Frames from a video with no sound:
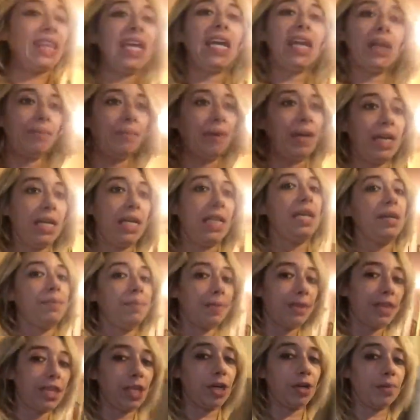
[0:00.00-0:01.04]
think I might keep
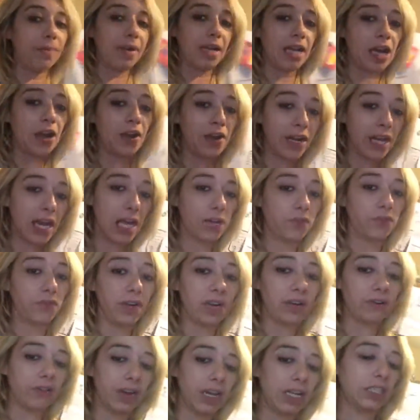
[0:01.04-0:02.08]
it there, but now I gotta
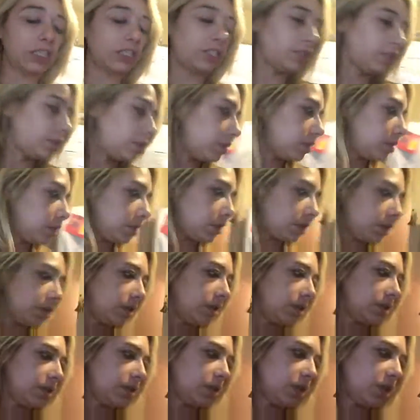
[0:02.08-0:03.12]
rearrange.
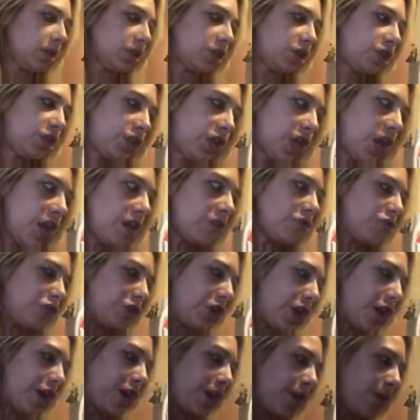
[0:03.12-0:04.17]
Excuse
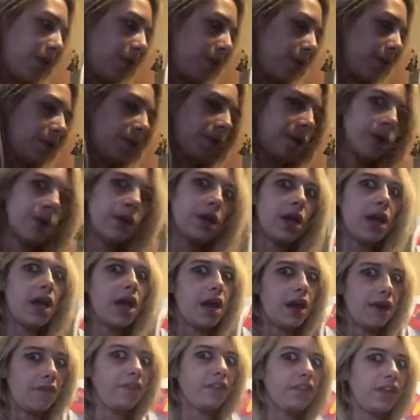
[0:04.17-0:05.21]
you.
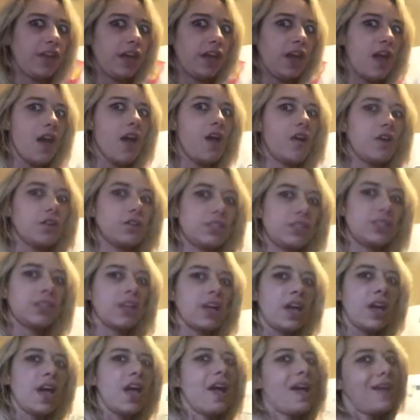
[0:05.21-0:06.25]
Everything else.
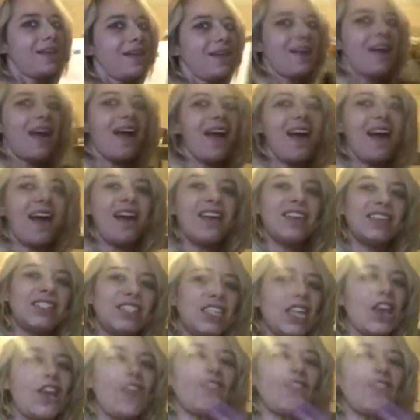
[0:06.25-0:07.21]
Yeah, so,